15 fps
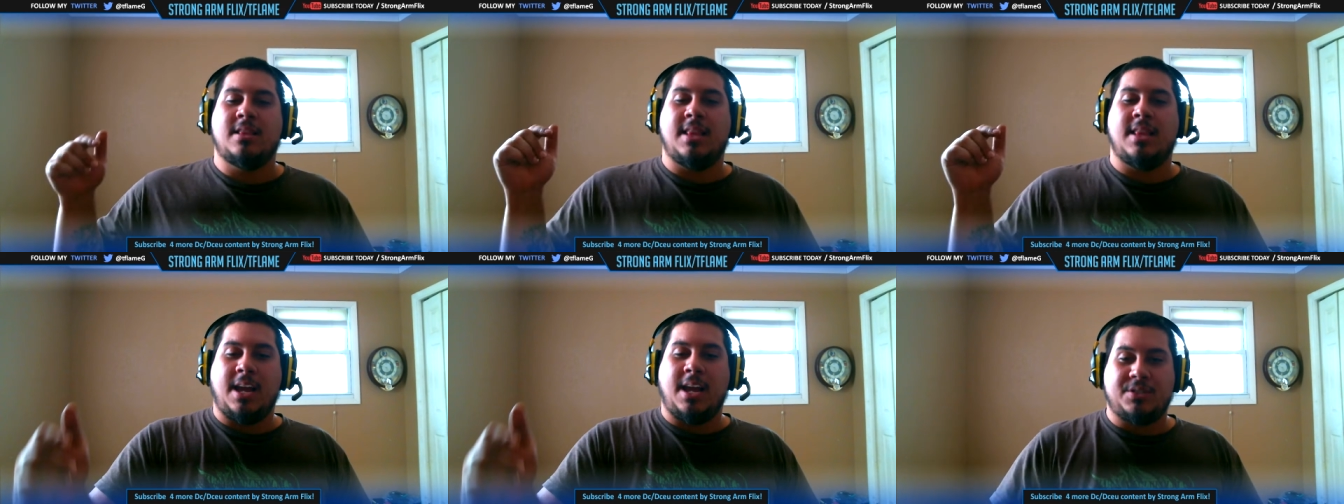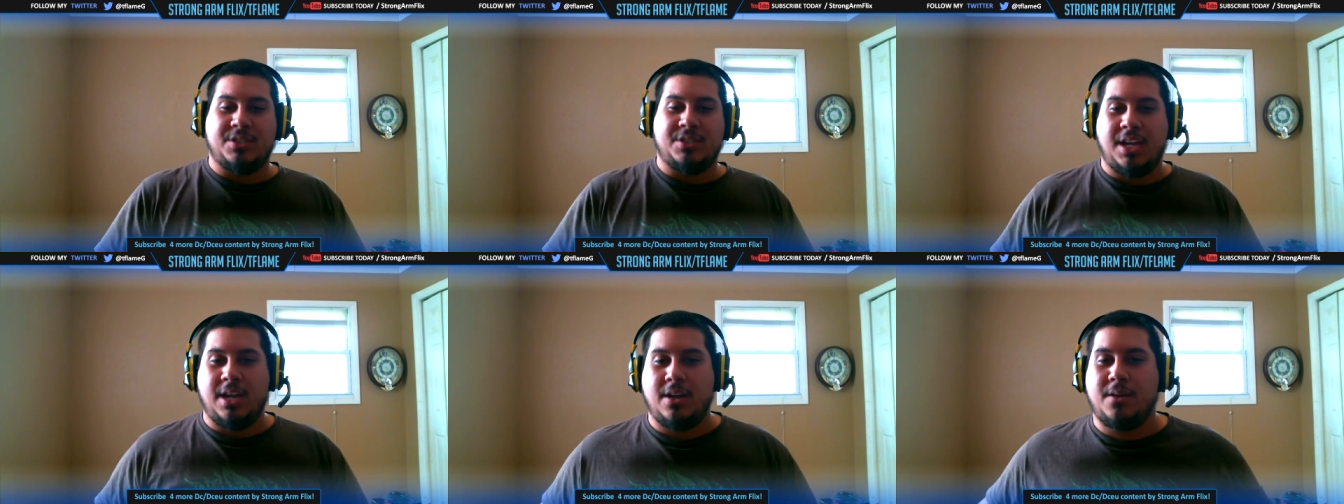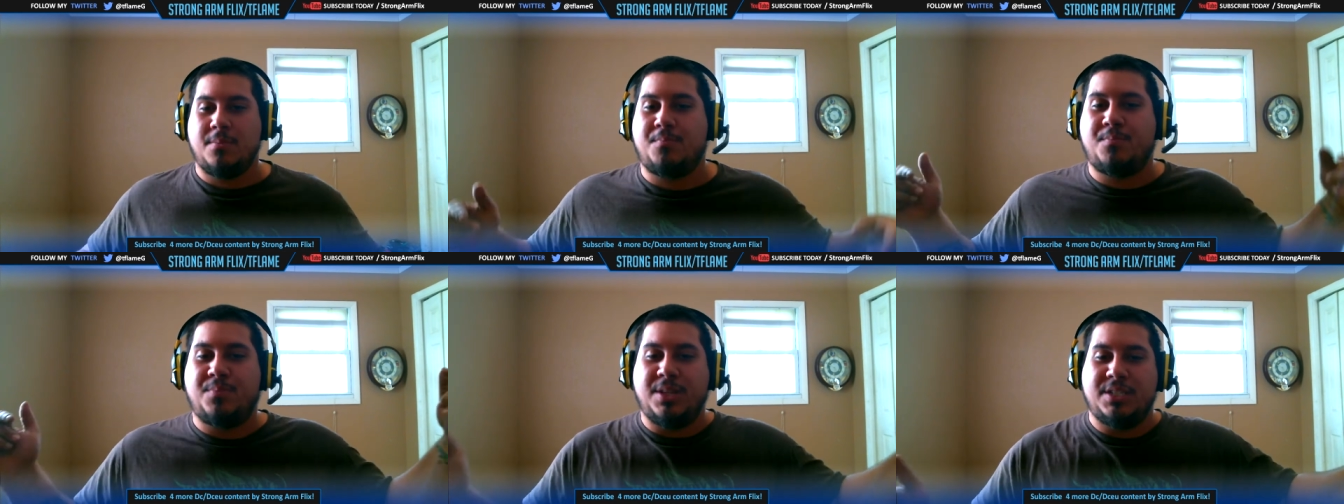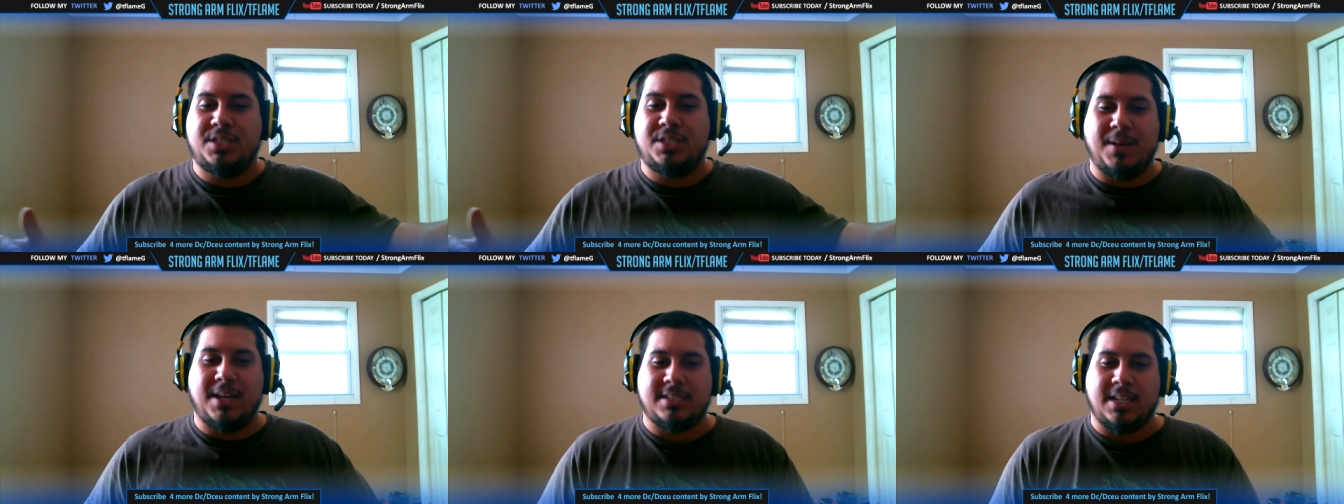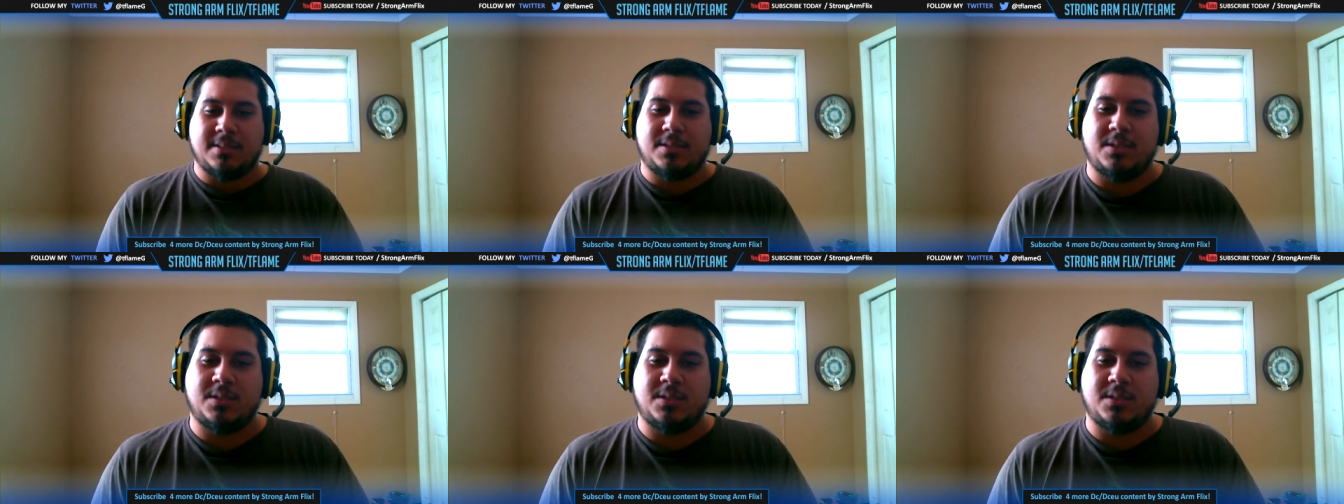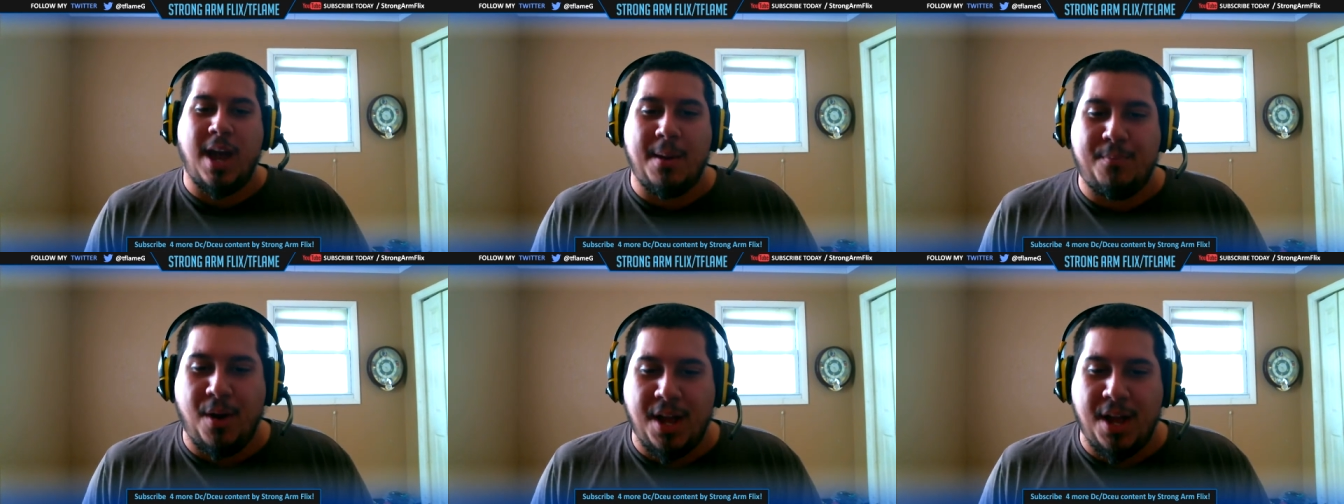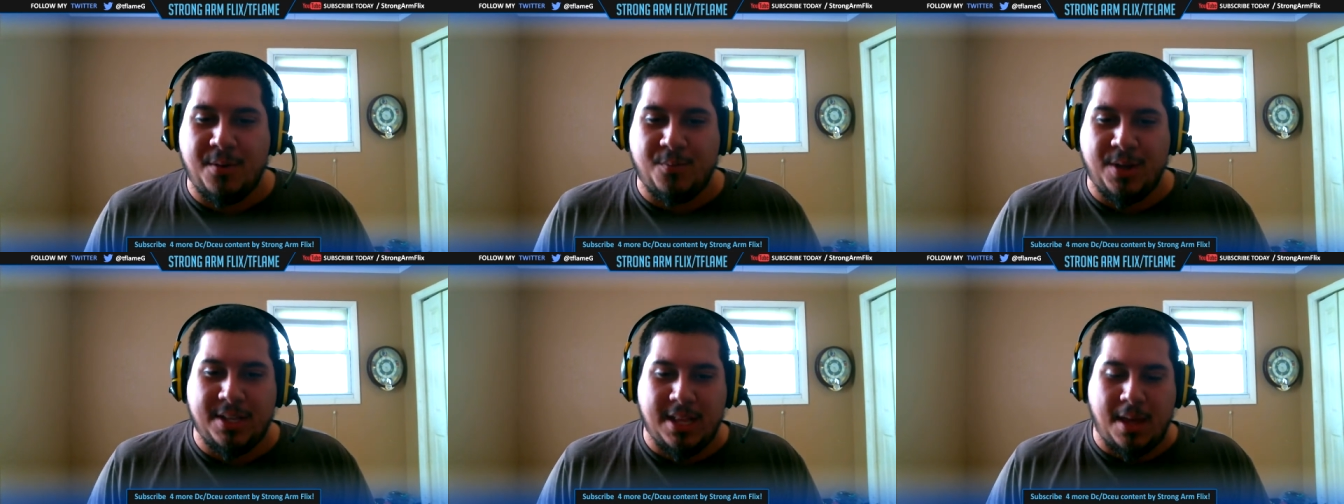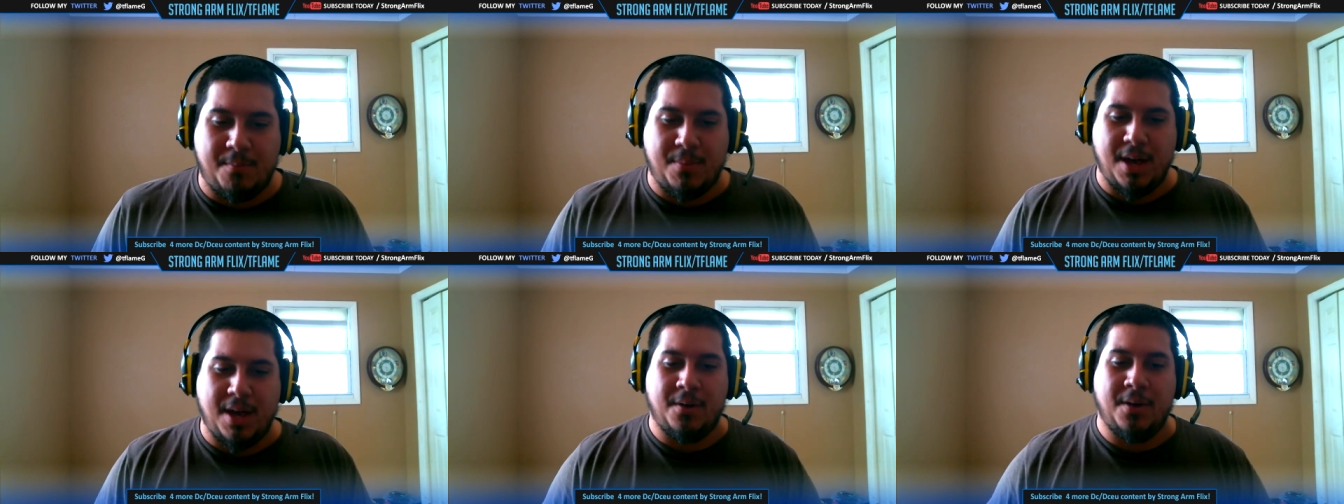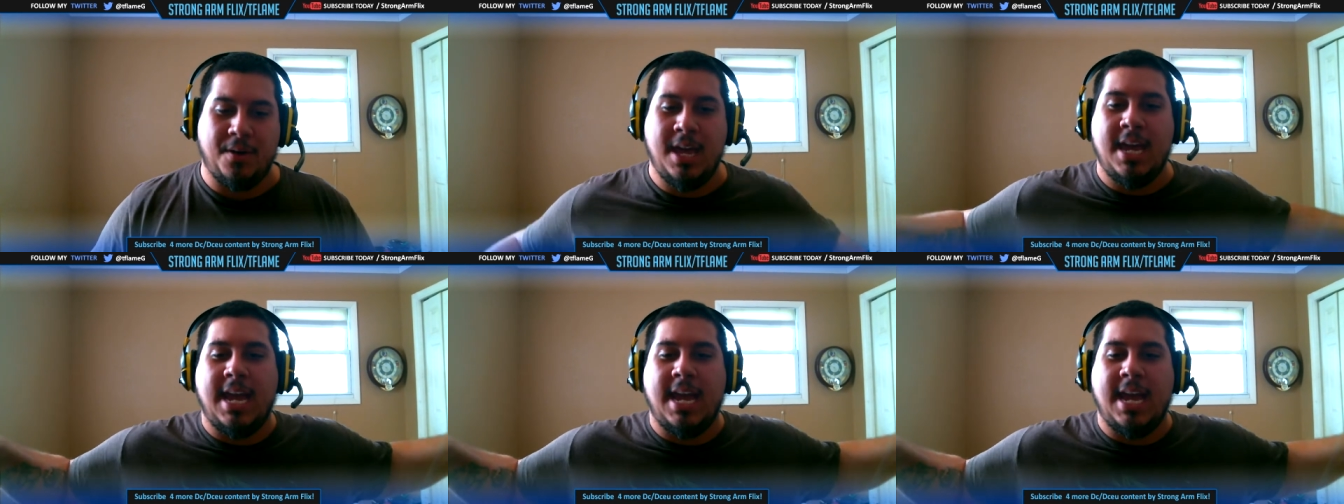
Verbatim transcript: like what you hear, please smash that subscribe button and ring that bell.